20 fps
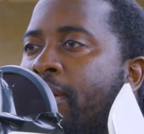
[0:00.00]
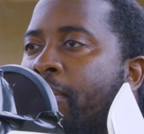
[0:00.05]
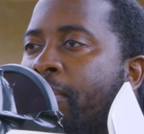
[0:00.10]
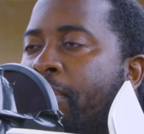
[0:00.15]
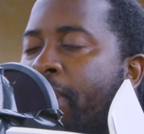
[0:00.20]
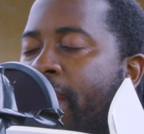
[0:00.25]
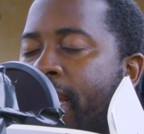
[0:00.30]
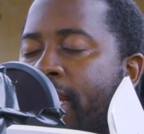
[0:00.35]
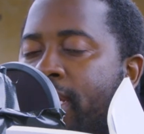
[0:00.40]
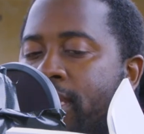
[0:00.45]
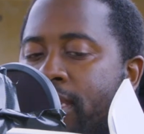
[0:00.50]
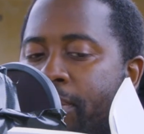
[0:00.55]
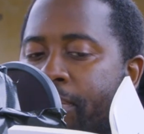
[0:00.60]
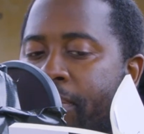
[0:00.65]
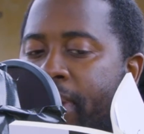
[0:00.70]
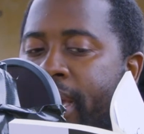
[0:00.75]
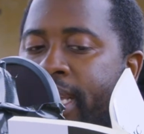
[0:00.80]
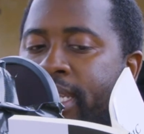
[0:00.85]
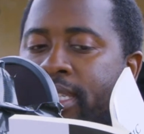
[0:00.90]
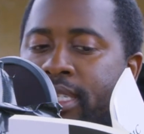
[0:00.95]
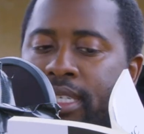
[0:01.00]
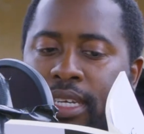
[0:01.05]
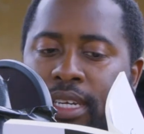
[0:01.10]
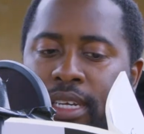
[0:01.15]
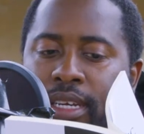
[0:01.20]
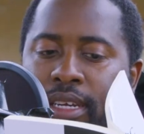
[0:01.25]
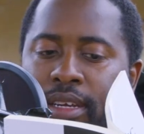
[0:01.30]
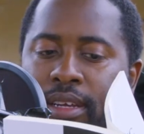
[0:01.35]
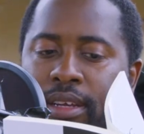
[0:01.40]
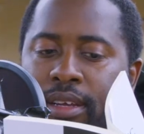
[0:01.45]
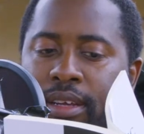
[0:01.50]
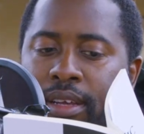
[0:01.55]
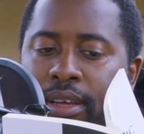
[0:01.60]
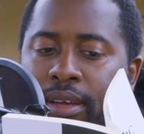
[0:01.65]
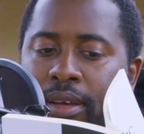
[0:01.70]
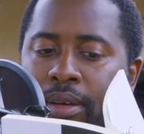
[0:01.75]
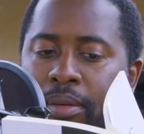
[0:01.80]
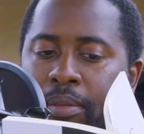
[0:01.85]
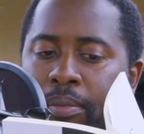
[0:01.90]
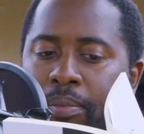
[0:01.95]
Black is amazing.
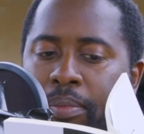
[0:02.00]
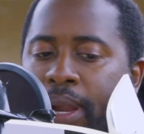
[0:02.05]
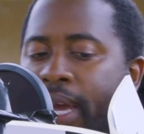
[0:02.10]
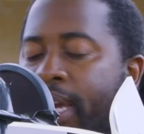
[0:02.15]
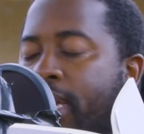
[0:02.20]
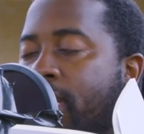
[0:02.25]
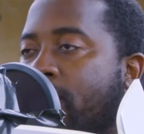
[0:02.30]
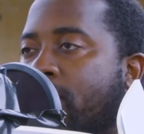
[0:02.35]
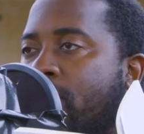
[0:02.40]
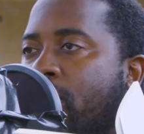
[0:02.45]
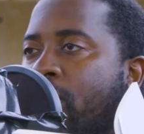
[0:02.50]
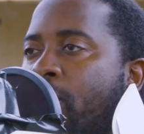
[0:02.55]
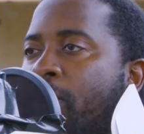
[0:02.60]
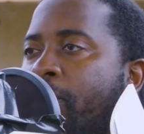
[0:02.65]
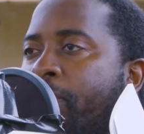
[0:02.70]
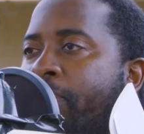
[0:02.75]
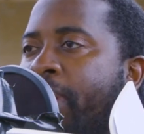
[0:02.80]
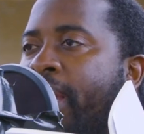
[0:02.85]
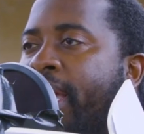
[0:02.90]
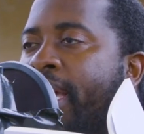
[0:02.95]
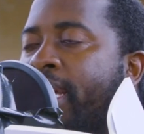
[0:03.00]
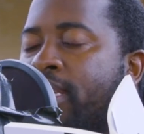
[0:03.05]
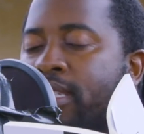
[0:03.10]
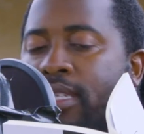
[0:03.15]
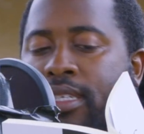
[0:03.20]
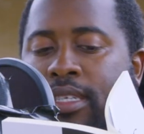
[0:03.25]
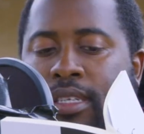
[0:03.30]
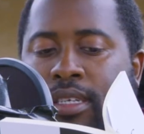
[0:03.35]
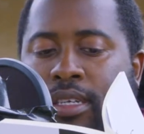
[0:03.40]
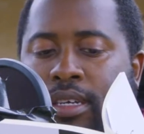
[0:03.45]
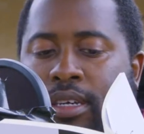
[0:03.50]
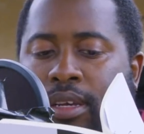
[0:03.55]
Black is complex.